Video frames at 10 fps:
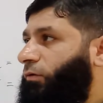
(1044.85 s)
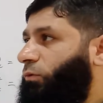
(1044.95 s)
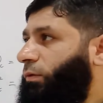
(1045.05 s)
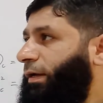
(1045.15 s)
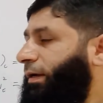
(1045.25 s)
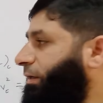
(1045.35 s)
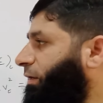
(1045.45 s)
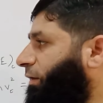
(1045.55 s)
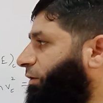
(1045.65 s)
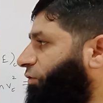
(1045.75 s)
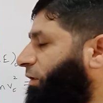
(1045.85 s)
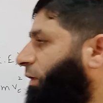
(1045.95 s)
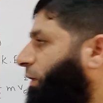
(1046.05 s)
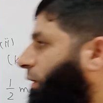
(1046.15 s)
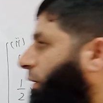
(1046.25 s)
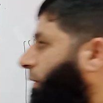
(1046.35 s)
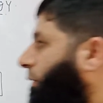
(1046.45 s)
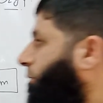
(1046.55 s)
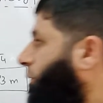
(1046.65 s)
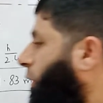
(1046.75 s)
So kinetic energy
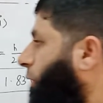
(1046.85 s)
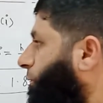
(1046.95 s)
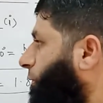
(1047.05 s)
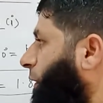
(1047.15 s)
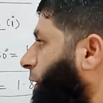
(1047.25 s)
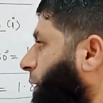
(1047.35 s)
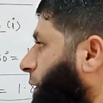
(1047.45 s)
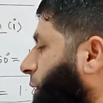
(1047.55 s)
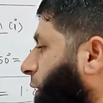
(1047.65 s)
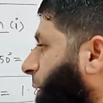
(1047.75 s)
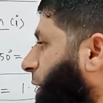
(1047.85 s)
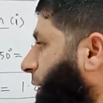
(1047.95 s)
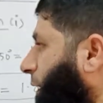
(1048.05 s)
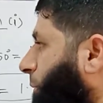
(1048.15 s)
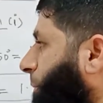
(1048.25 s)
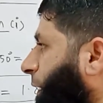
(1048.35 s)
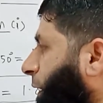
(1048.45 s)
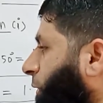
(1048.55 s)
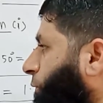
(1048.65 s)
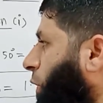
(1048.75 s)
of the particle
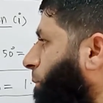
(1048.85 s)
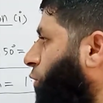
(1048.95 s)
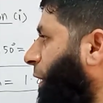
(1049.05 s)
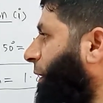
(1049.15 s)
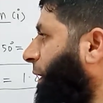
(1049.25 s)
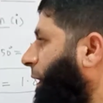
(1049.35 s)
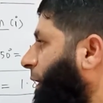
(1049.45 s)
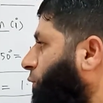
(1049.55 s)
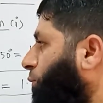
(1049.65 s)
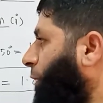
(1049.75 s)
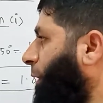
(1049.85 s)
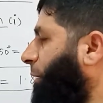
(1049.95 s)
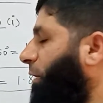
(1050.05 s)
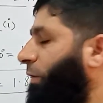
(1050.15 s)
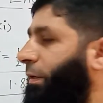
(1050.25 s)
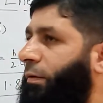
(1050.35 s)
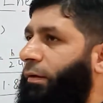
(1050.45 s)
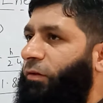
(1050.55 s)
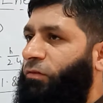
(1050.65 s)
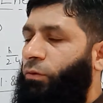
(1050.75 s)
P from point A to point B will
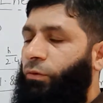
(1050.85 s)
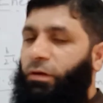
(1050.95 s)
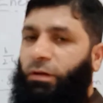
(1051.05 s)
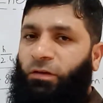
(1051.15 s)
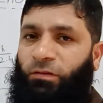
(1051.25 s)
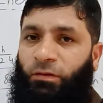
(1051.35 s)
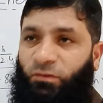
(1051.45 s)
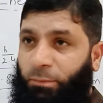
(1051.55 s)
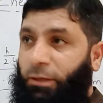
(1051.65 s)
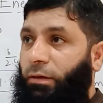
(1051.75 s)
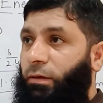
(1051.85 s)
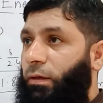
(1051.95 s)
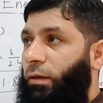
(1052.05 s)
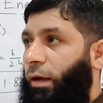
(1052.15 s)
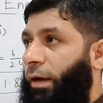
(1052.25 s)
increase due to increasing speed.